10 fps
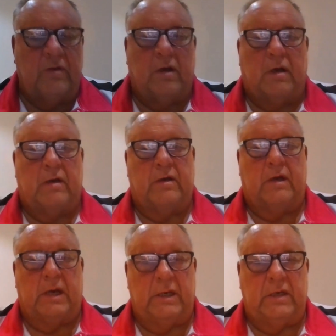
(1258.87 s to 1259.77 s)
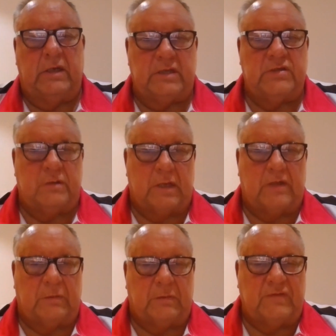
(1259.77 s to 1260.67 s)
you are on a hiding next to nothing.